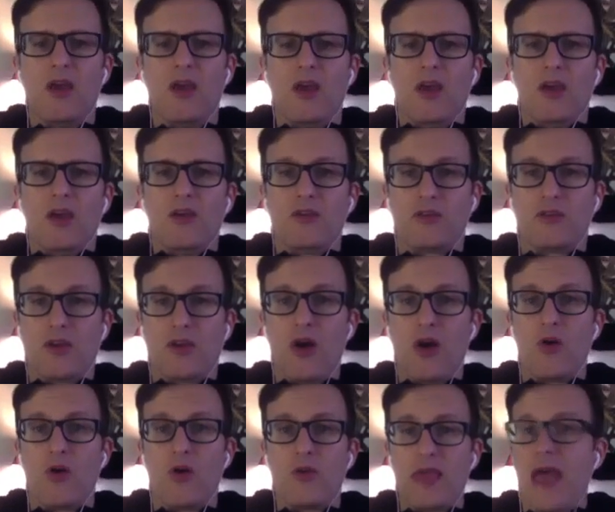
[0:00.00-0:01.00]

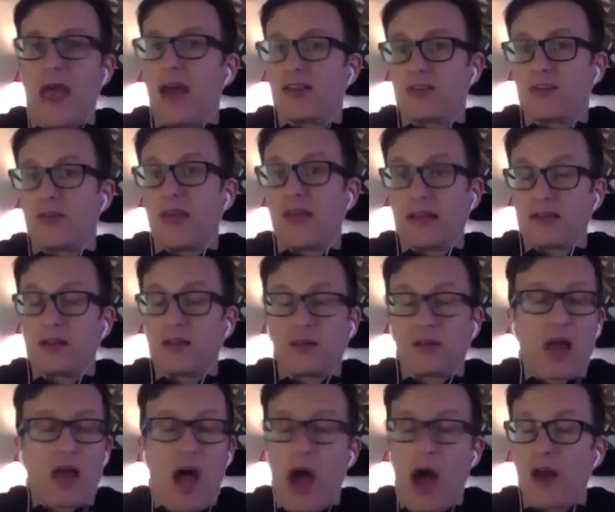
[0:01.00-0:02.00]
So yeah, so that's a
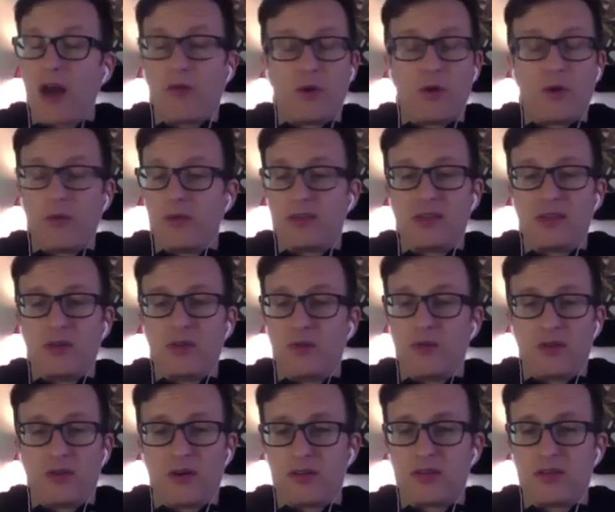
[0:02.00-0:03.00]
lot of what we see
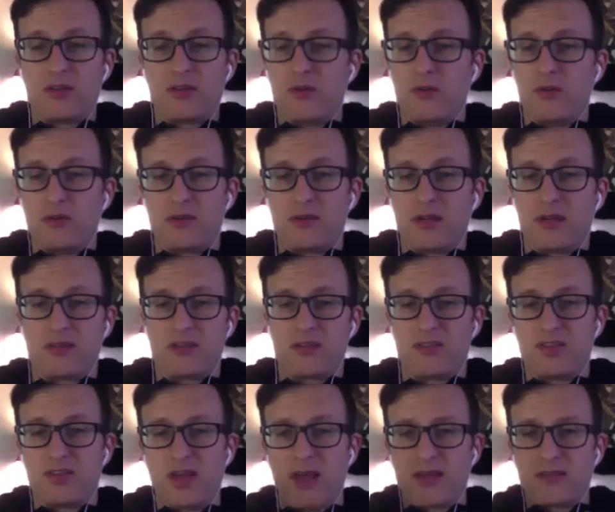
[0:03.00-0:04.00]
with our students is
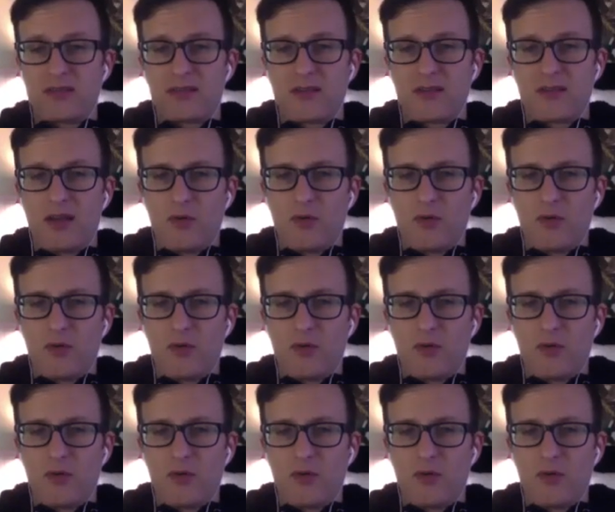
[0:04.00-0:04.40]
just,